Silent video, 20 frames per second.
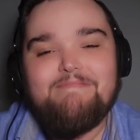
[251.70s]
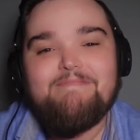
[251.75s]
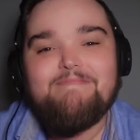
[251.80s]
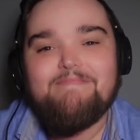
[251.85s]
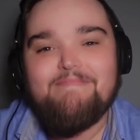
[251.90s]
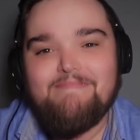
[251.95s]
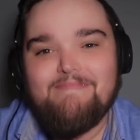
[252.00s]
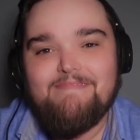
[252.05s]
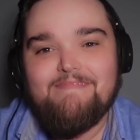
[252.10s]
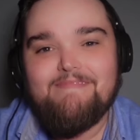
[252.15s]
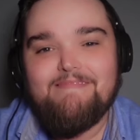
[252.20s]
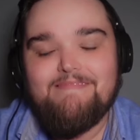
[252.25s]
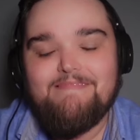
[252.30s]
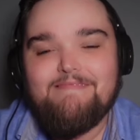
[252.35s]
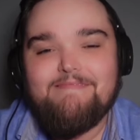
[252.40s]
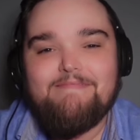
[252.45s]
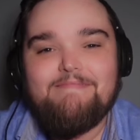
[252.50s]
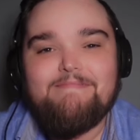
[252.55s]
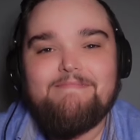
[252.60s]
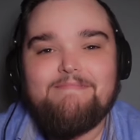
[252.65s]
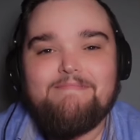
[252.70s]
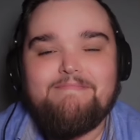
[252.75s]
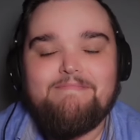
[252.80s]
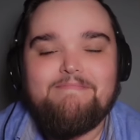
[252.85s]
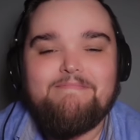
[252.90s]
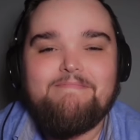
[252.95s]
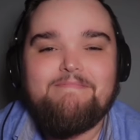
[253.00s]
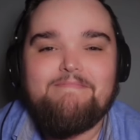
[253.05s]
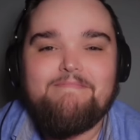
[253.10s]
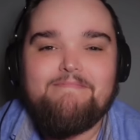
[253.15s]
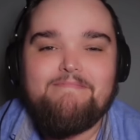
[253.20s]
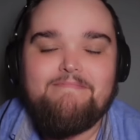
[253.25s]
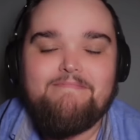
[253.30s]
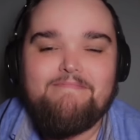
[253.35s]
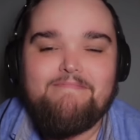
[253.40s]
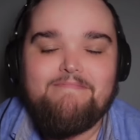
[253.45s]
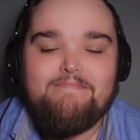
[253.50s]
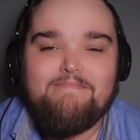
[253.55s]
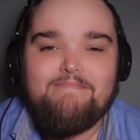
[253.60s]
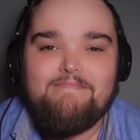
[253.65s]

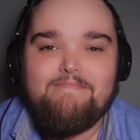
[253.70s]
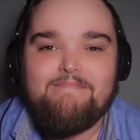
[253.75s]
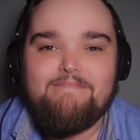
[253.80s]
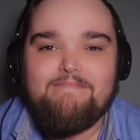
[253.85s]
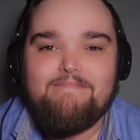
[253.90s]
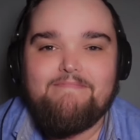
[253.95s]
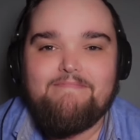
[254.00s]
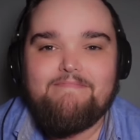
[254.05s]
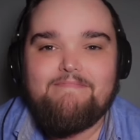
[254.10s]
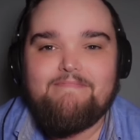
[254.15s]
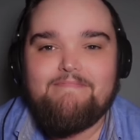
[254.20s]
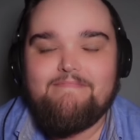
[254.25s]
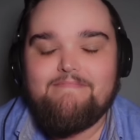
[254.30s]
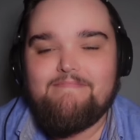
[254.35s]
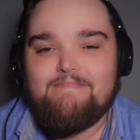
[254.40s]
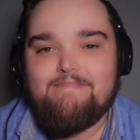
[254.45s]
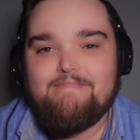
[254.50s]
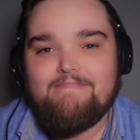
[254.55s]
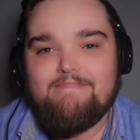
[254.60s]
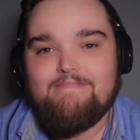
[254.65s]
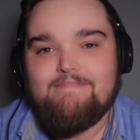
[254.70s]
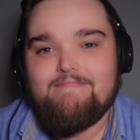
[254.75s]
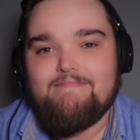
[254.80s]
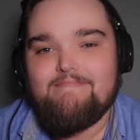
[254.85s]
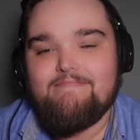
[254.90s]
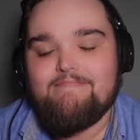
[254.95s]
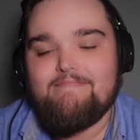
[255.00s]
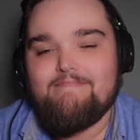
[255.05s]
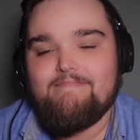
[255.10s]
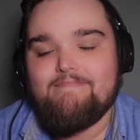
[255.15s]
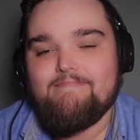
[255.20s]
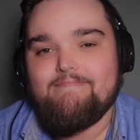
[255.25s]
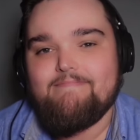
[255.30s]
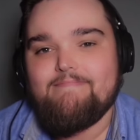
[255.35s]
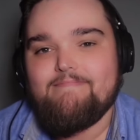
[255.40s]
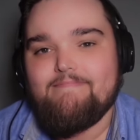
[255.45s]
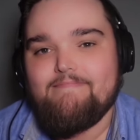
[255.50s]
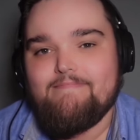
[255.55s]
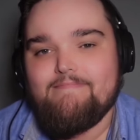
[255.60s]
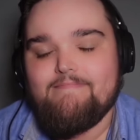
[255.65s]

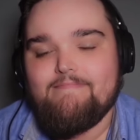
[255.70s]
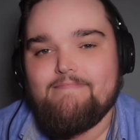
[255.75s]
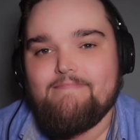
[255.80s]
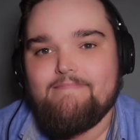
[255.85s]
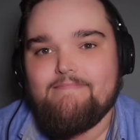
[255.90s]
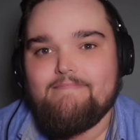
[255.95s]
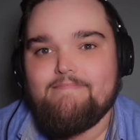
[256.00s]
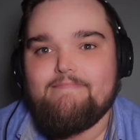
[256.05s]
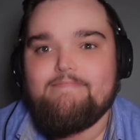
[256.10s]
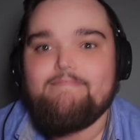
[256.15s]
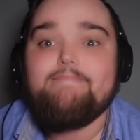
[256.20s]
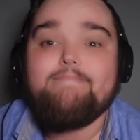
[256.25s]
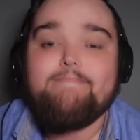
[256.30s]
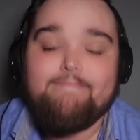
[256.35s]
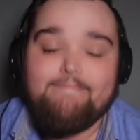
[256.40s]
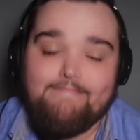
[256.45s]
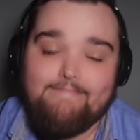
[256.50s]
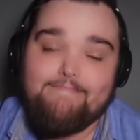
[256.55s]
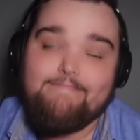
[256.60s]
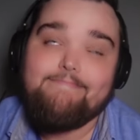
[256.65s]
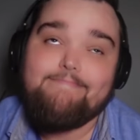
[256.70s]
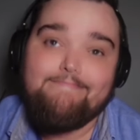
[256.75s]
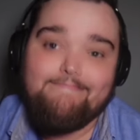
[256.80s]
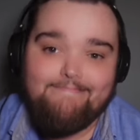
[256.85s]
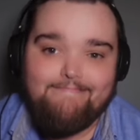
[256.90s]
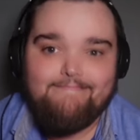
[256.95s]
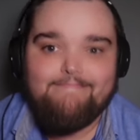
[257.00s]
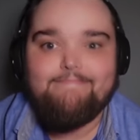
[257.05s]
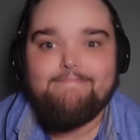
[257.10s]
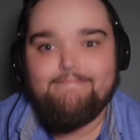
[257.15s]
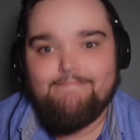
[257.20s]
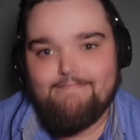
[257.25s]
This person isn't speaking.